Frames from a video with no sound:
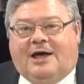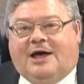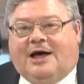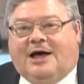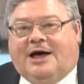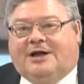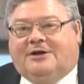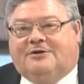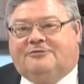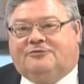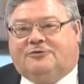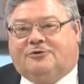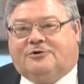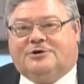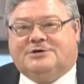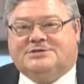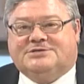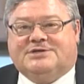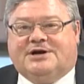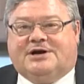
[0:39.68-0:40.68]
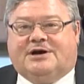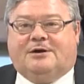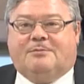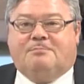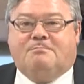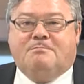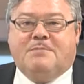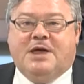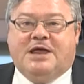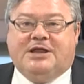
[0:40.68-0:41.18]
And of course, there are
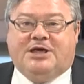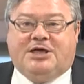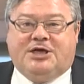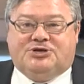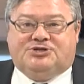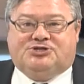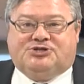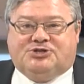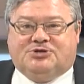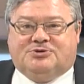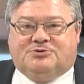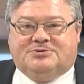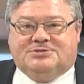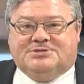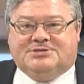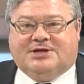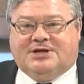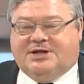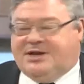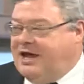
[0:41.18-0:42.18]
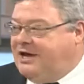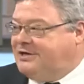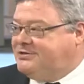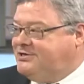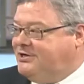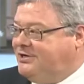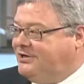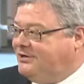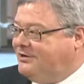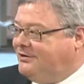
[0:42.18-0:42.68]
many issues
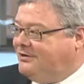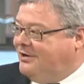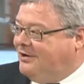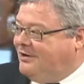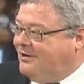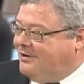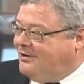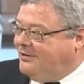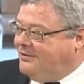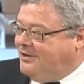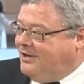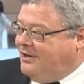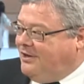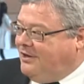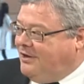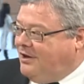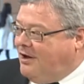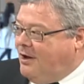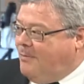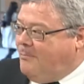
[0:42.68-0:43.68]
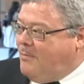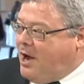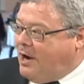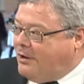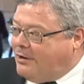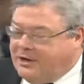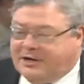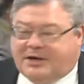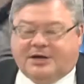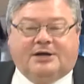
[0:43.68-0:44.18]
connecting the
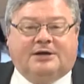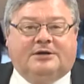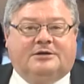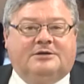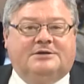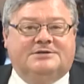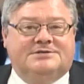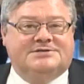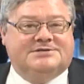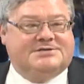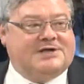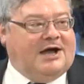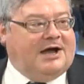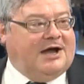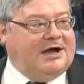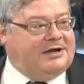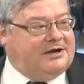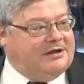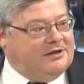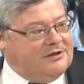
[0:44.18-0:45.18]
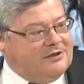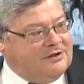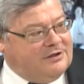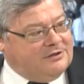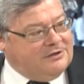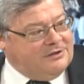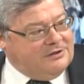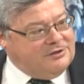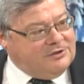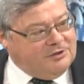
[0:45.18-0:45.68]
American side and
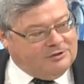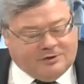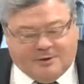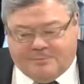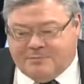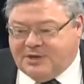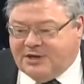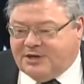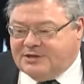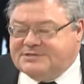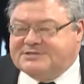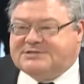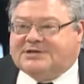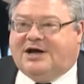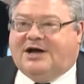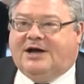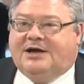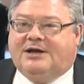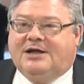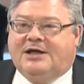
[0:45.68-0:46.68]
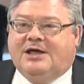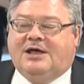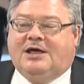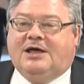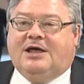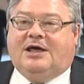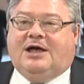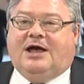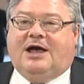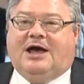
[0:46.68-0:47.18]
the European side.
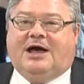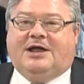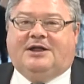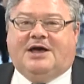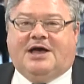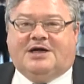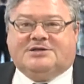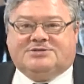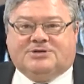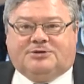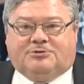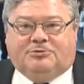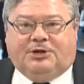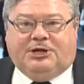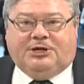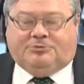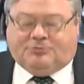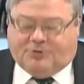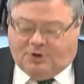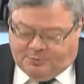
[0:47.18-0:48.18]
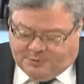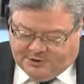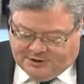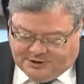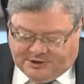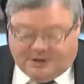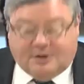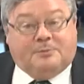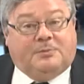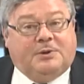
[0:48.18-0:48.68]
And as a Green Group in
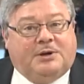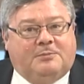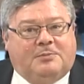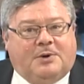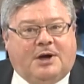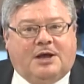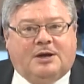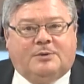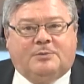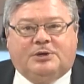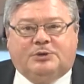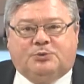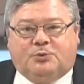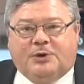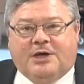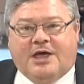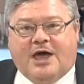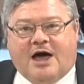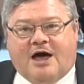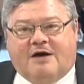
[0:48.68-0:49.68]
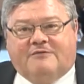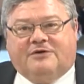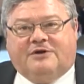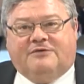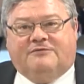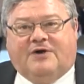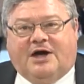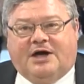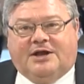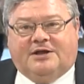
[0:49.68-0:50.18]
the European Parliament, we have
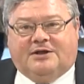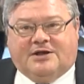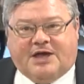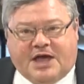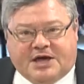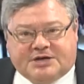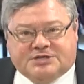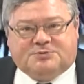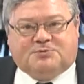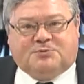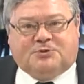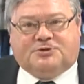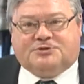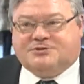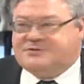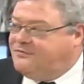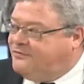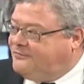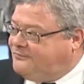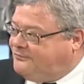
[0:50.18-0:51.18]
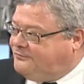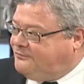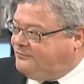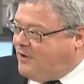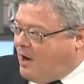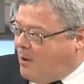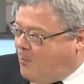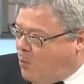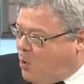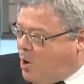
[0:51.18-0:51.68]
invited experts
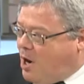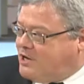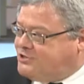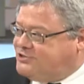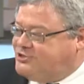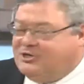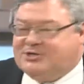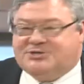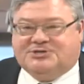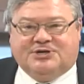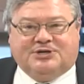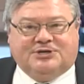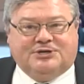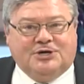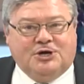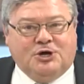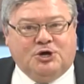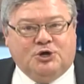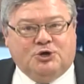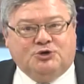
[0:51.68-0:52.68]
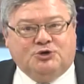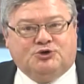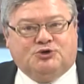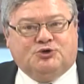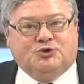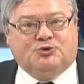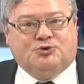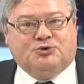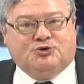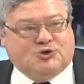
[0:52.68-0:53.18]
from Washington
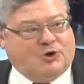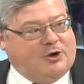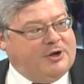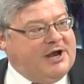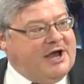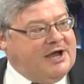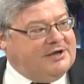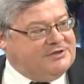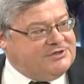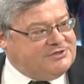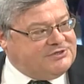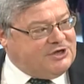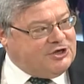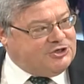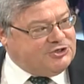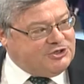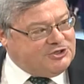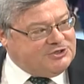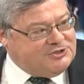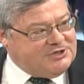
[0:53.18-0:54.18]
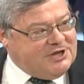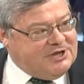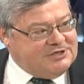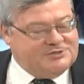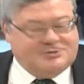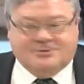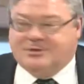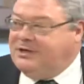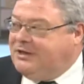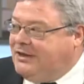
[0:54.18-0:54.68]
to join our discussions
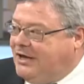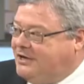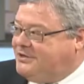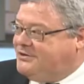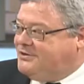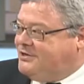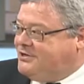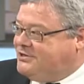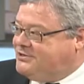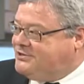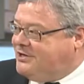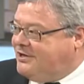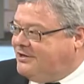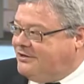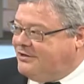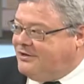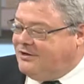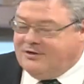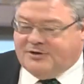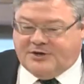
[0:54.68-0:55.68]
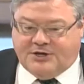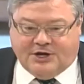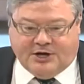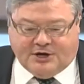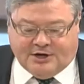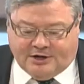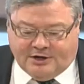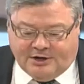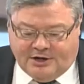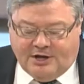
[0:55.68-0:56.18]
and to enlighten us. And
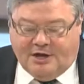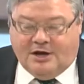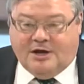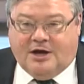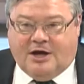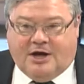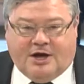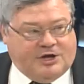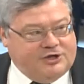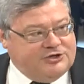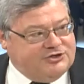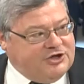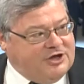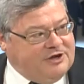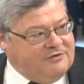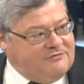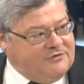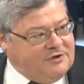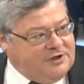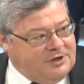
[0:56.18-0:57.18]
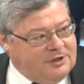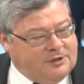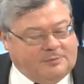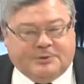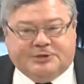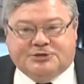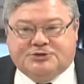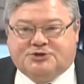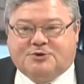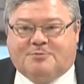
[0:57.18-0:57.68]
here, Jennifer
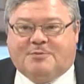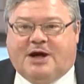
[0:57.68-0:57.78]
Hillman to